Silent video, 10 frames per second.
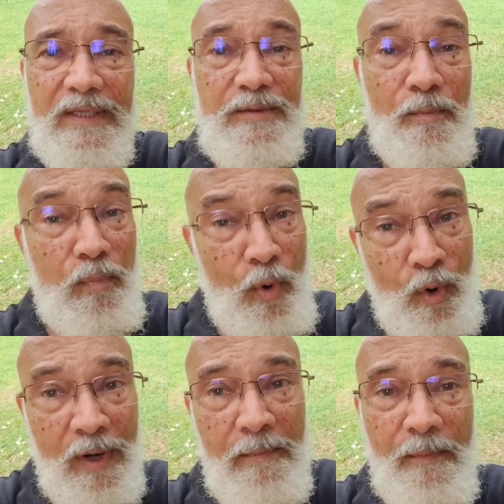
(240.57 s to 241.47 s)
is
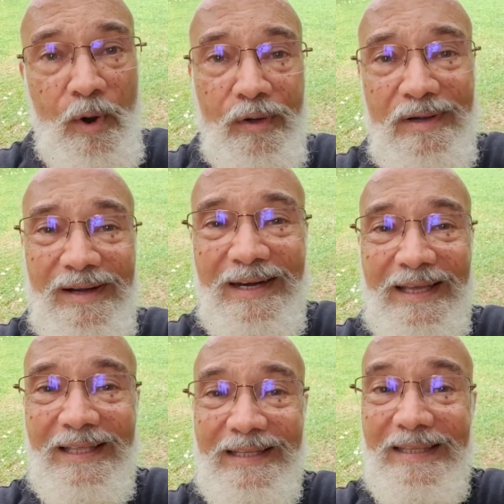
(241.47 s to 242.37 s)
more important
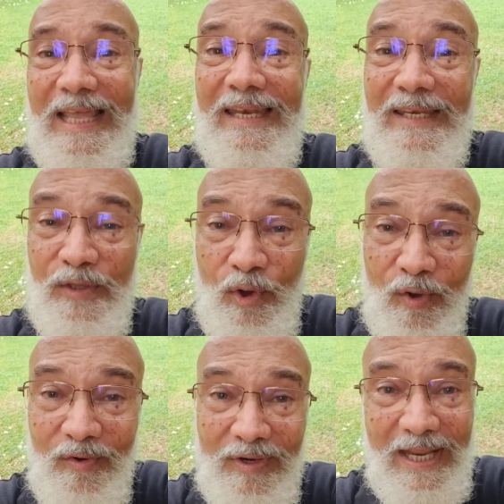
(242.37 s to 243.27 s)
than
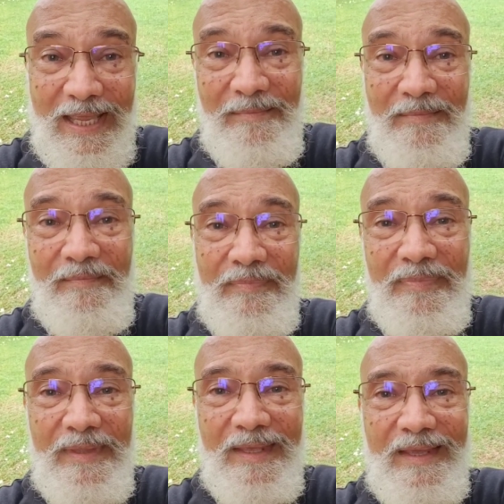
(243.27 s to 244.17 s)
your name?
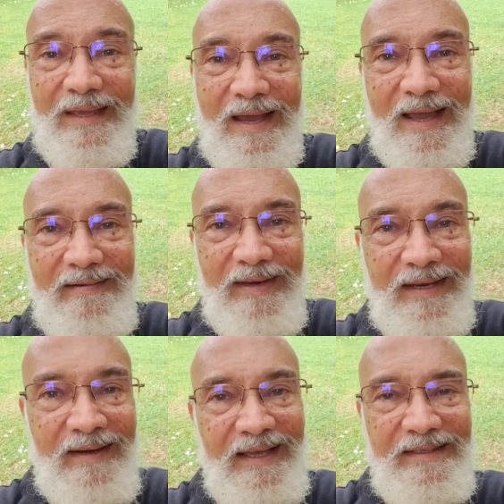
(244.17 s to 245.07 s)
I
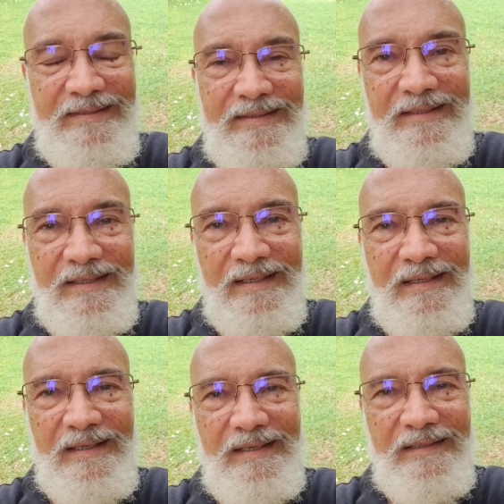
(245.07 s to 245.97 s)
realized
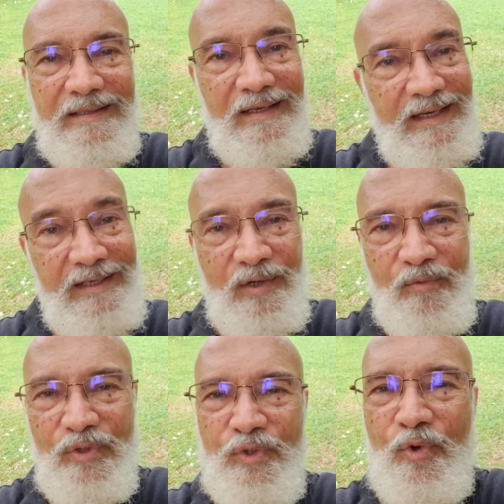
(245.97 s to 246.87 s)
the
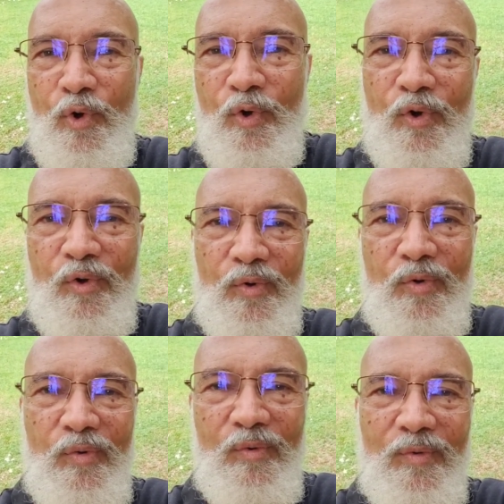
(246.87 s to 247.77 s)
latter was core.
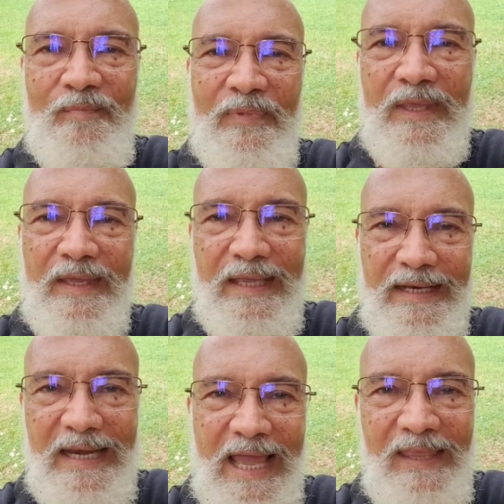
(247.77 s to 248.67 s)

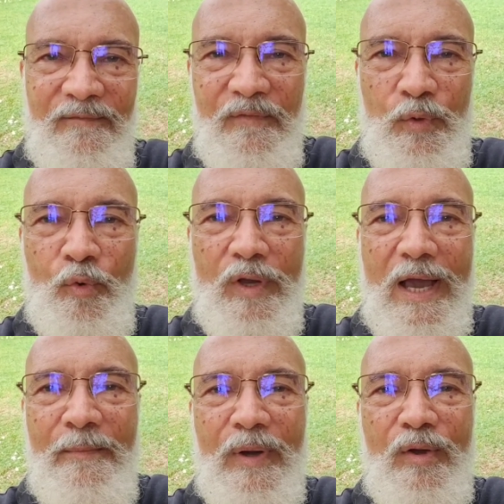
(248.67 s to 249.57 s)
In life, you
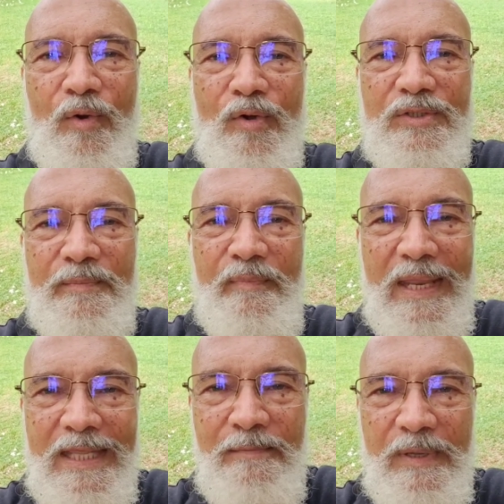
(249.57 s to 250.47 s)
come across
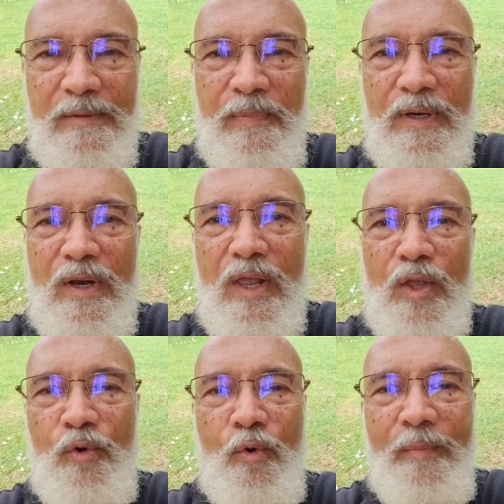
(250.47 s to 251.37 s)
many people
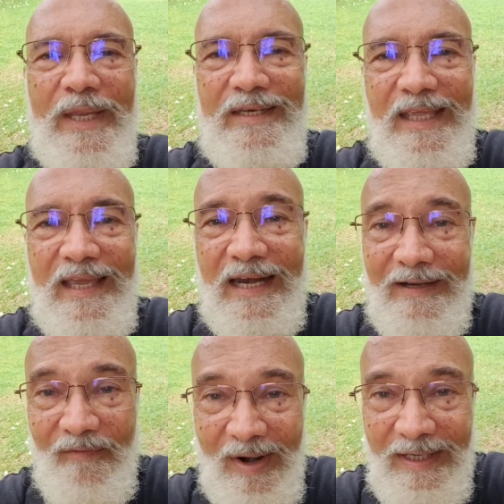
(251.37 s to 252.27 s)
who may take
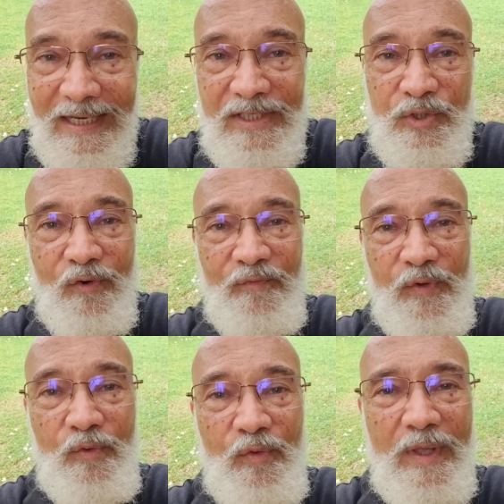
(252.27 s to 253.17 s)
advantage
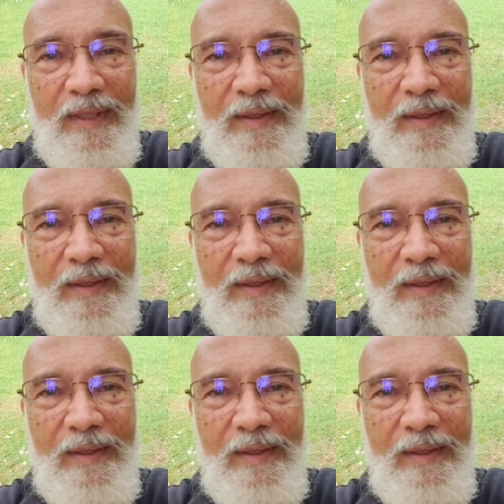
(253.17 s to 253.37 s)
of you,